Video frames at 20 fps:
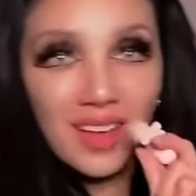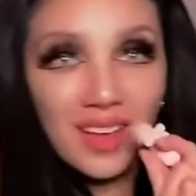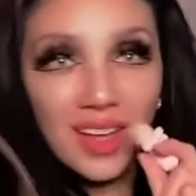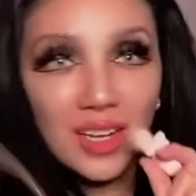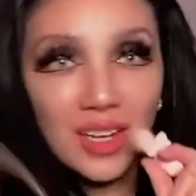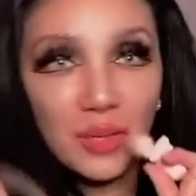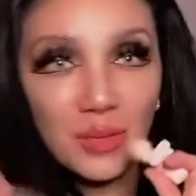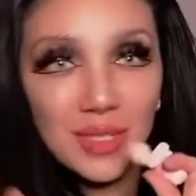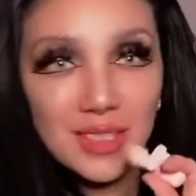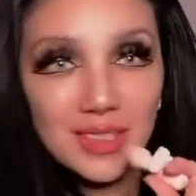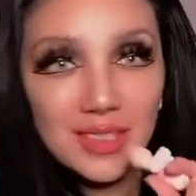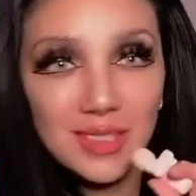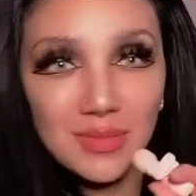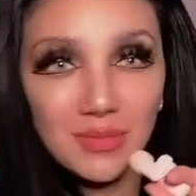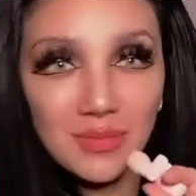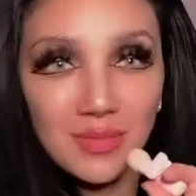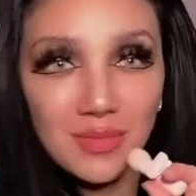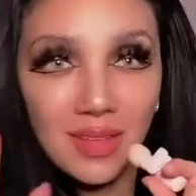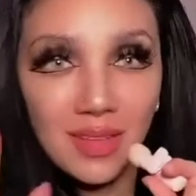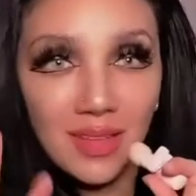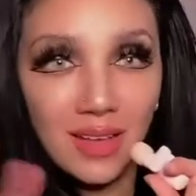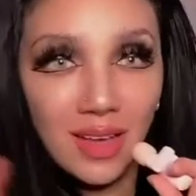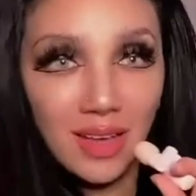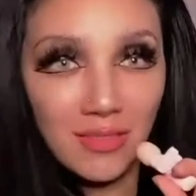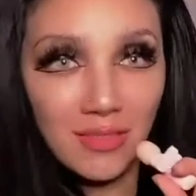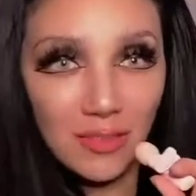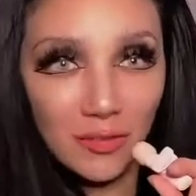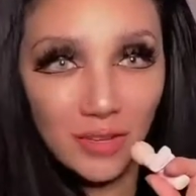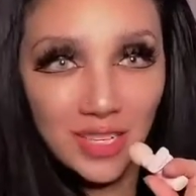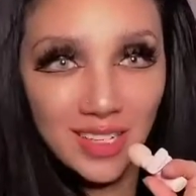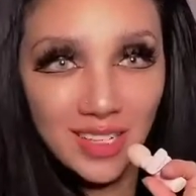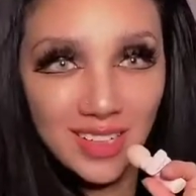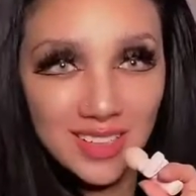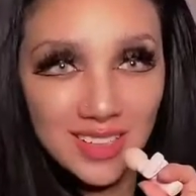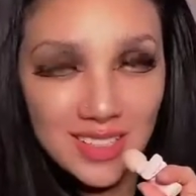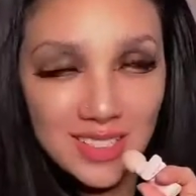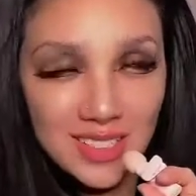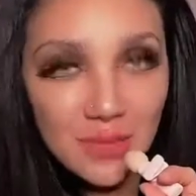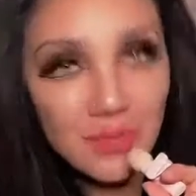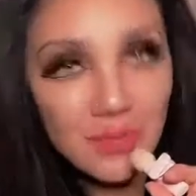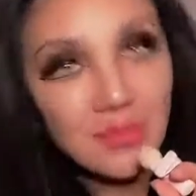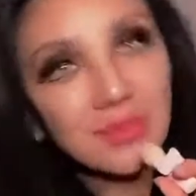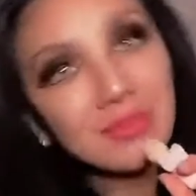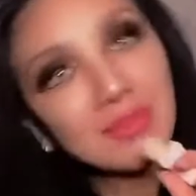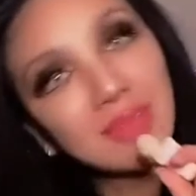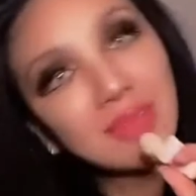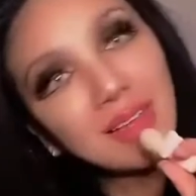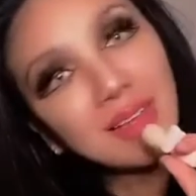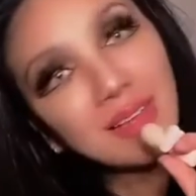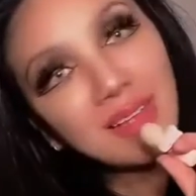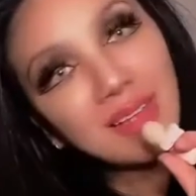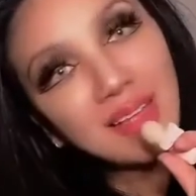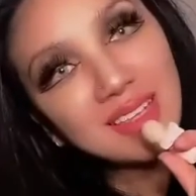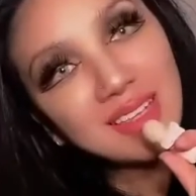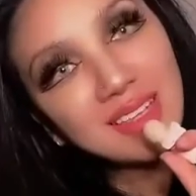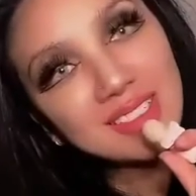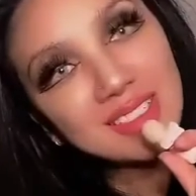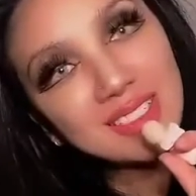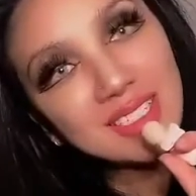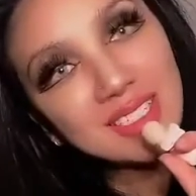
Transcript: Anyways, have a great night, and